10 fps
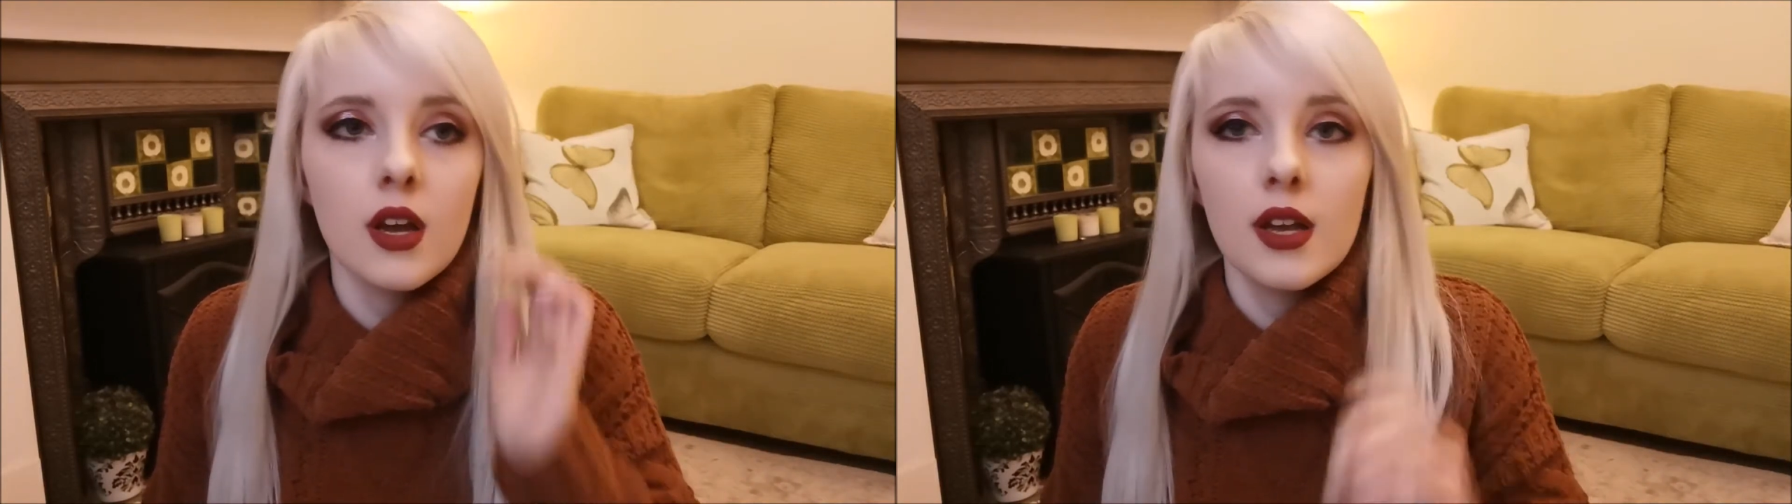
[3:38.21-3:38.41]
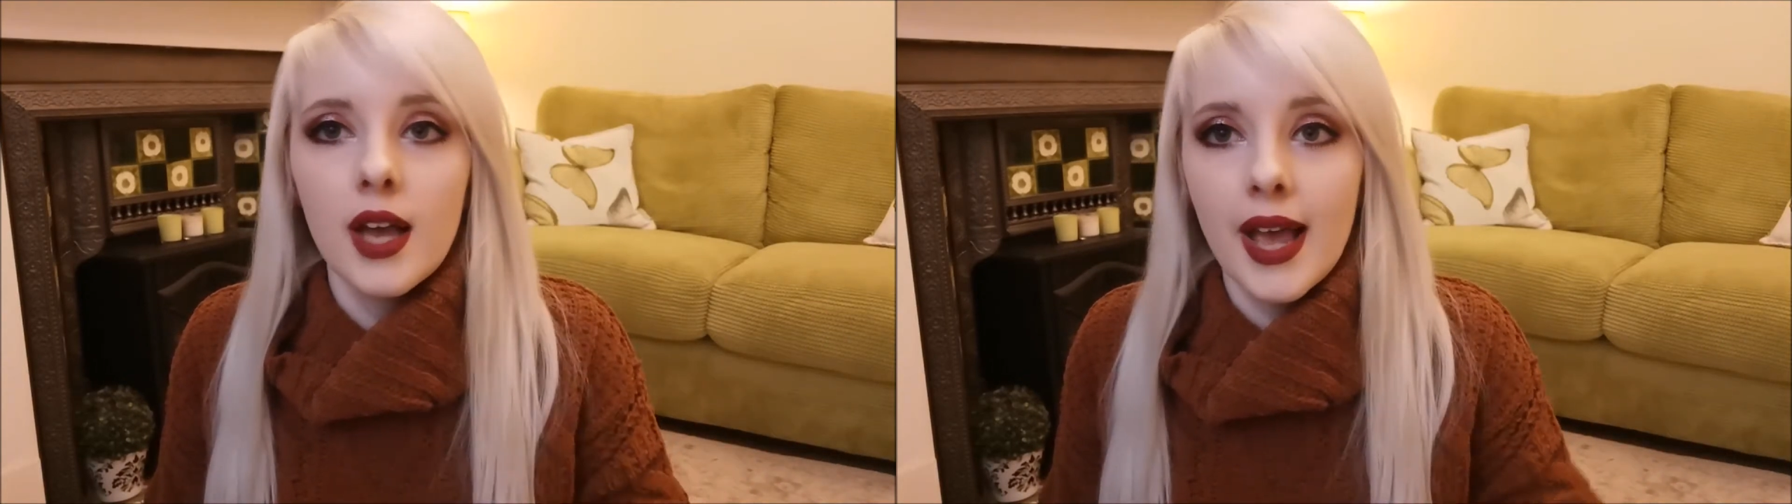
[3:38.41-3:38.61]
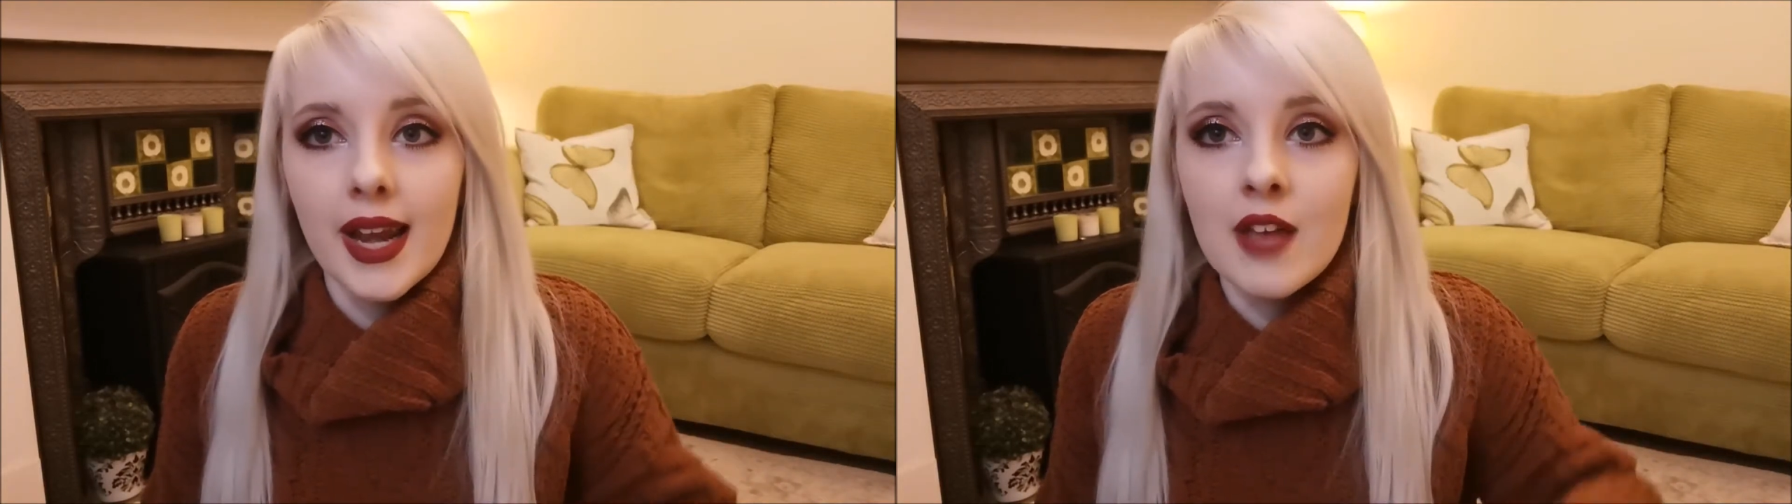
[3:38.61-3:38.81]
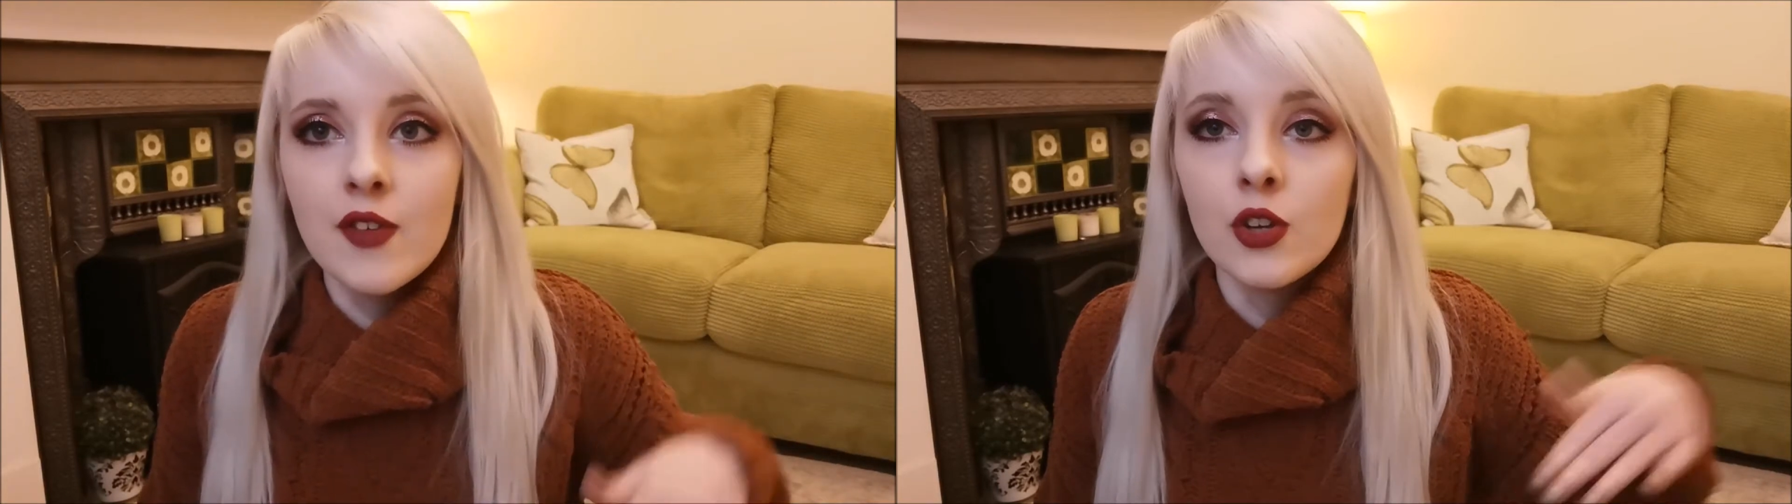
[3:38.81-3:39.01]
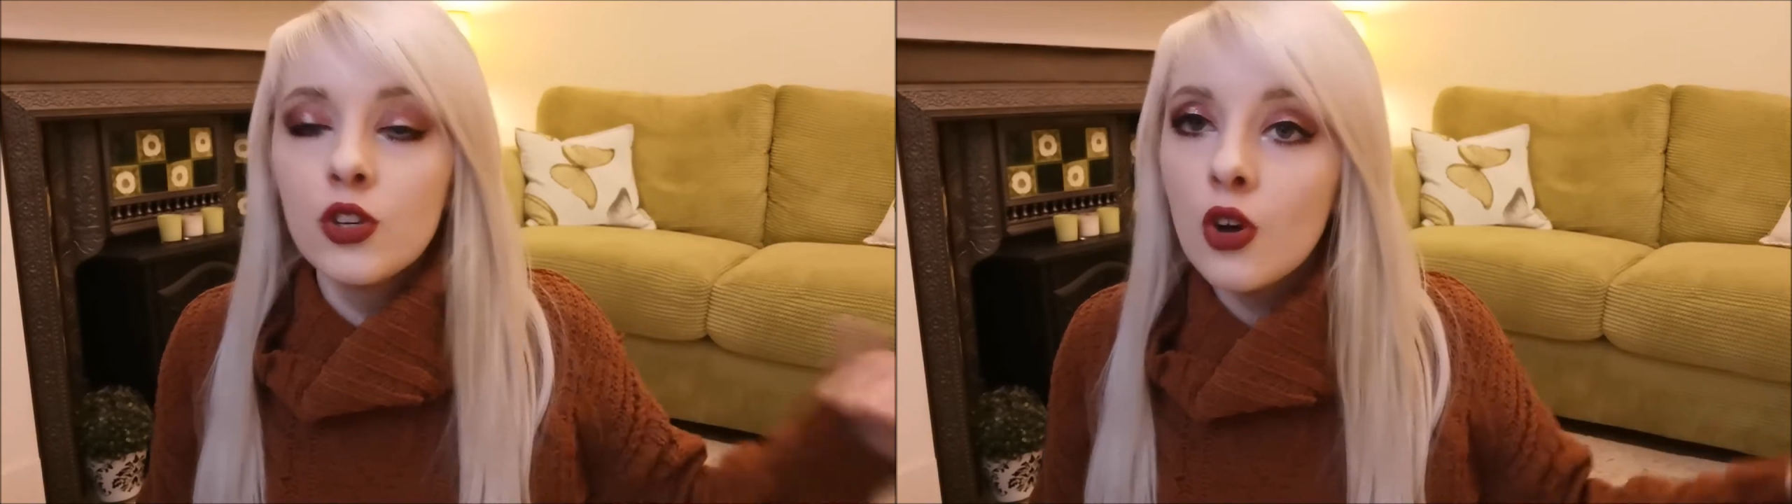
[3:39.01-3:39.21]
again, if
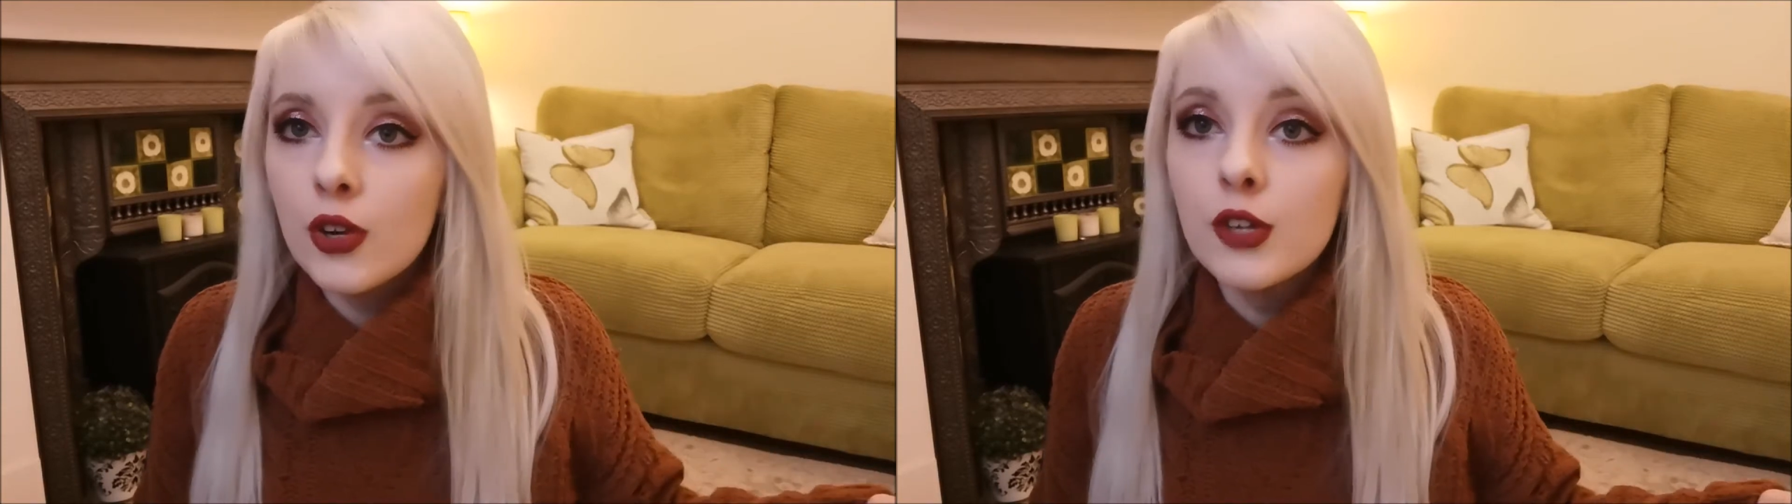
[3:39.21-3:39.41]
you're not